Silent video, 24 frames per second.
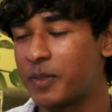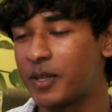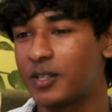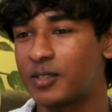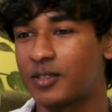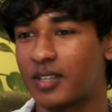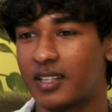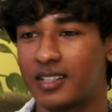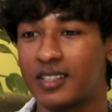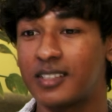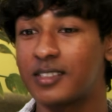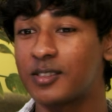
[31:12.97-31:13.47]

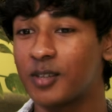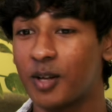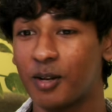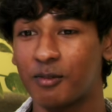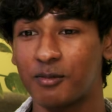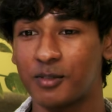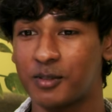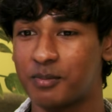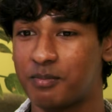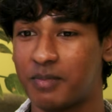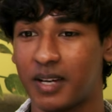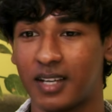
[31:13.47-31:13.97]
So I think it's
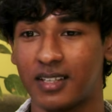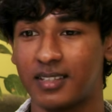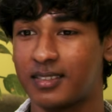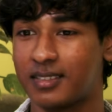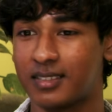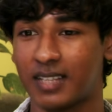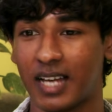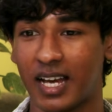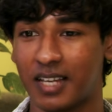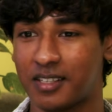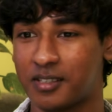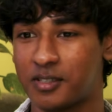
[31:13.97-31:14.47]
always
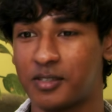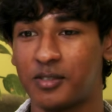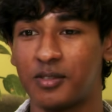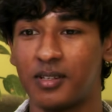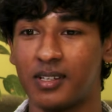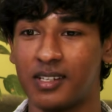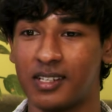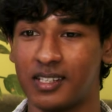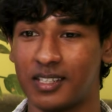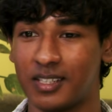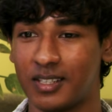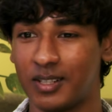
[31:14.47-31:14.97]
best as a
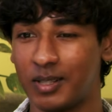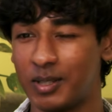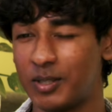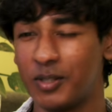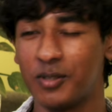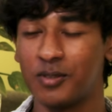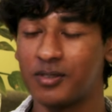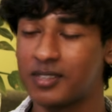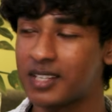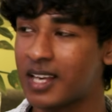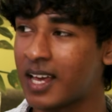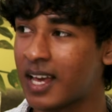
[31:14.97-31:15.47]
student, you
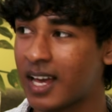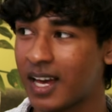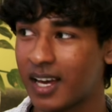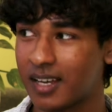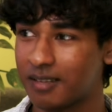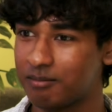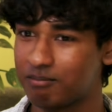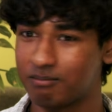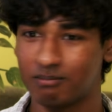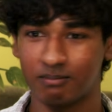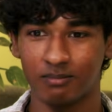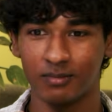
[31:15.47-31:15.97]
use AI,